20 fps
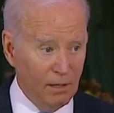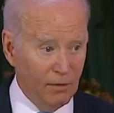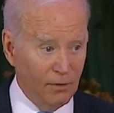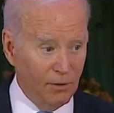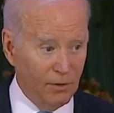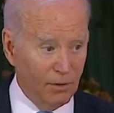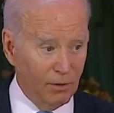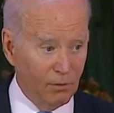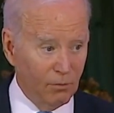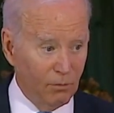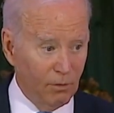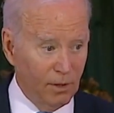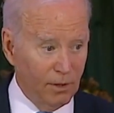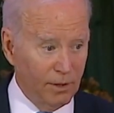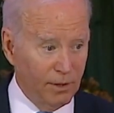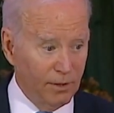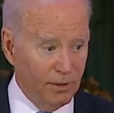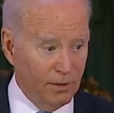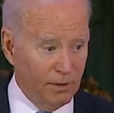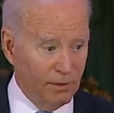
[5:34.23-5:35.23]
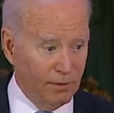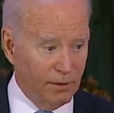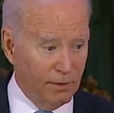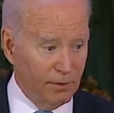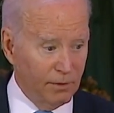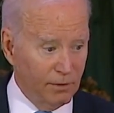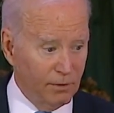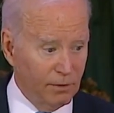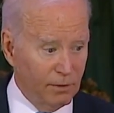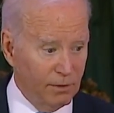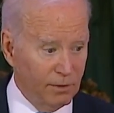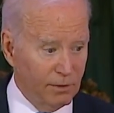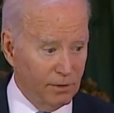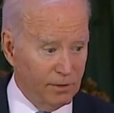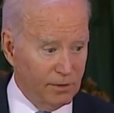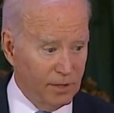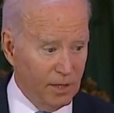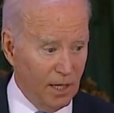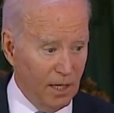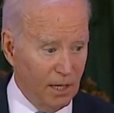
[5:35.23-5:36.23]
They're running, they're, they're doing their
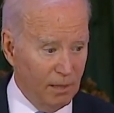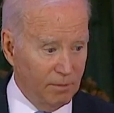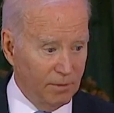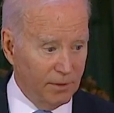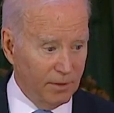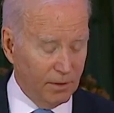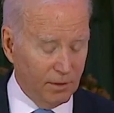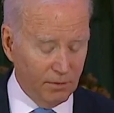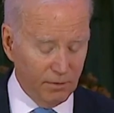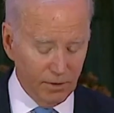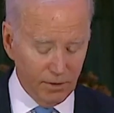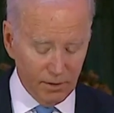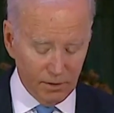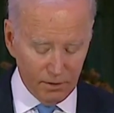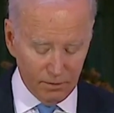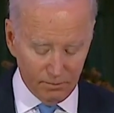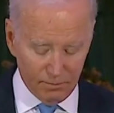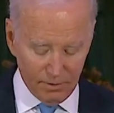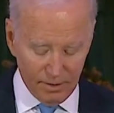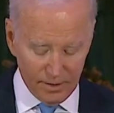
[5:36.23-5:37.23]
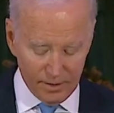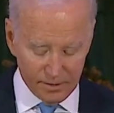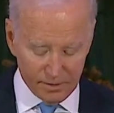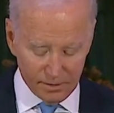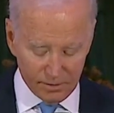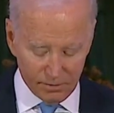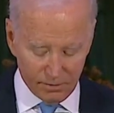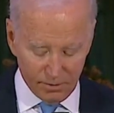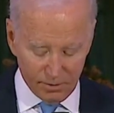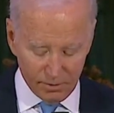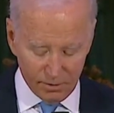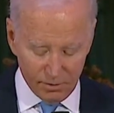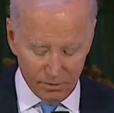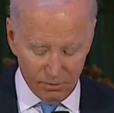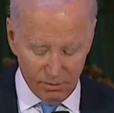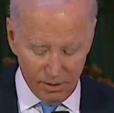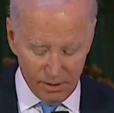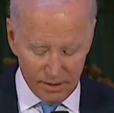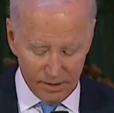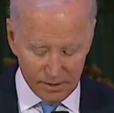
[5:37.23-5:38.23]
job in a critical place in critical
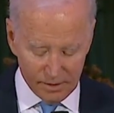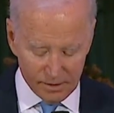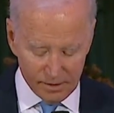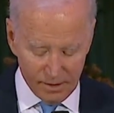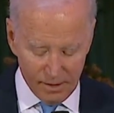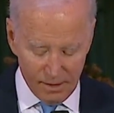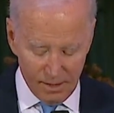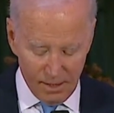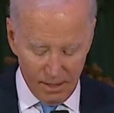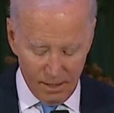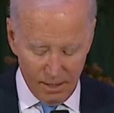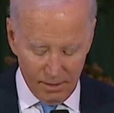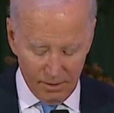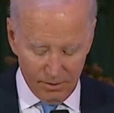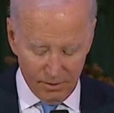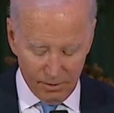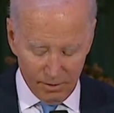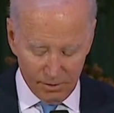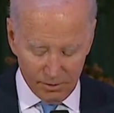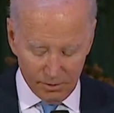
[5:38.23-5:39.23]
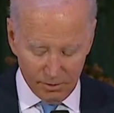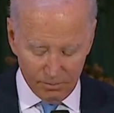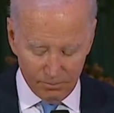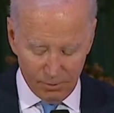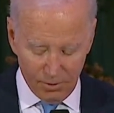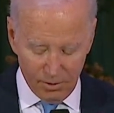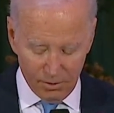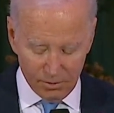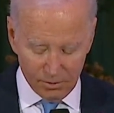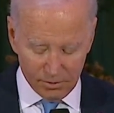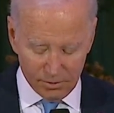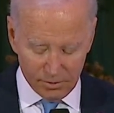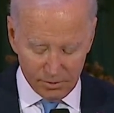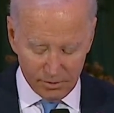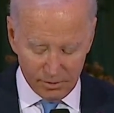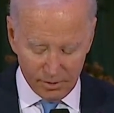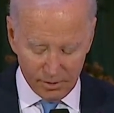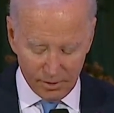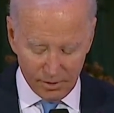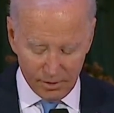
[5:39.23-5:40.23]
ways. They're at their post
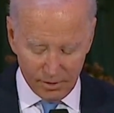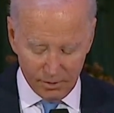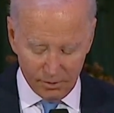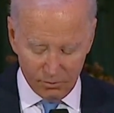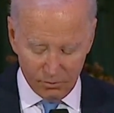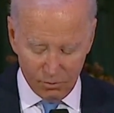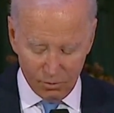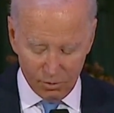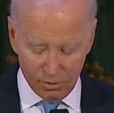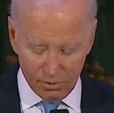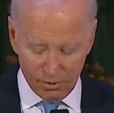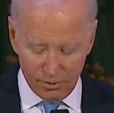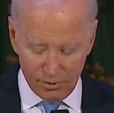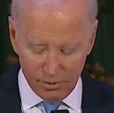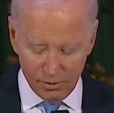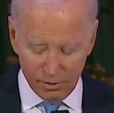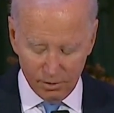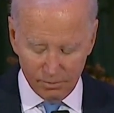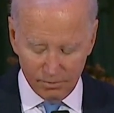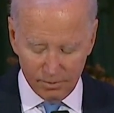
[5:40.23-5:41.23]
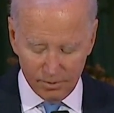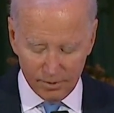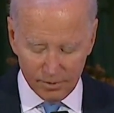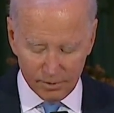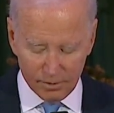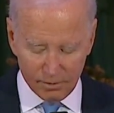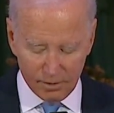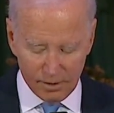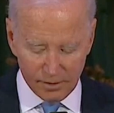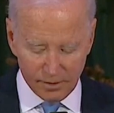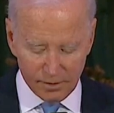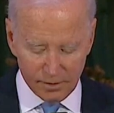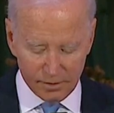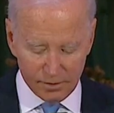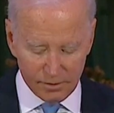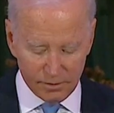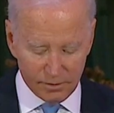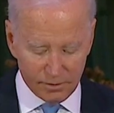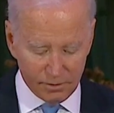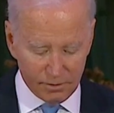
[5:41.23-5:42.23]
dealing with the war in Europe and a crisis
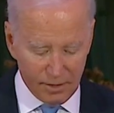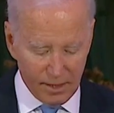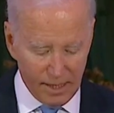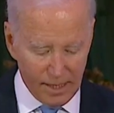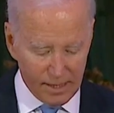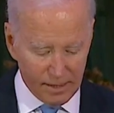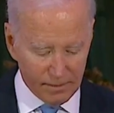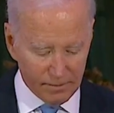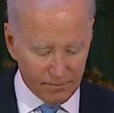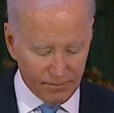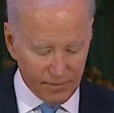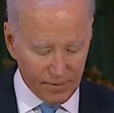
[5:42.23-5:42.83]
in Sudan.